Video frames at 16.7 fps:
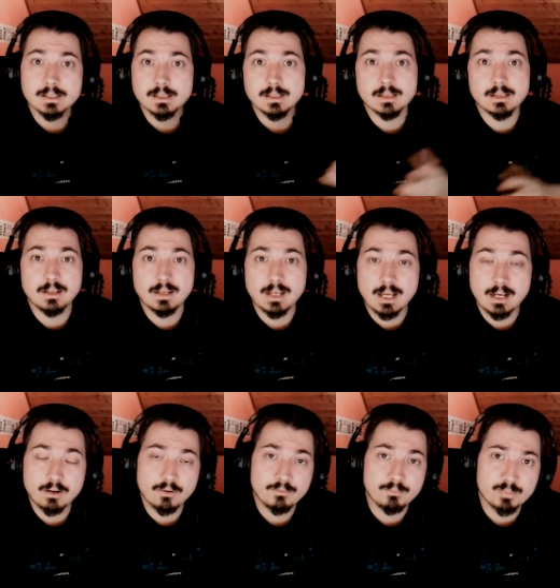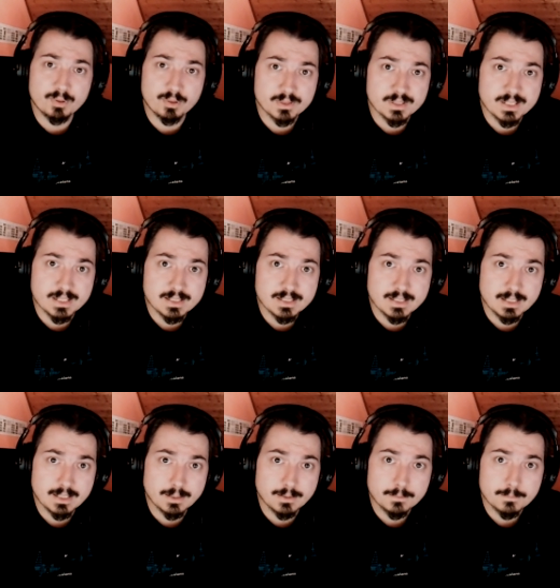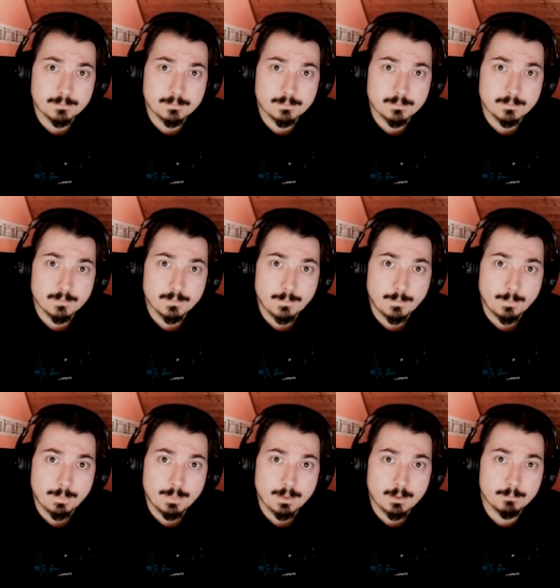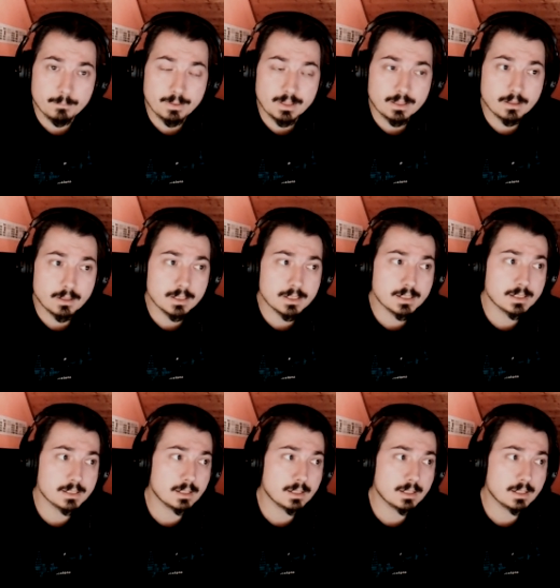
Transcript: the lack of processing. Because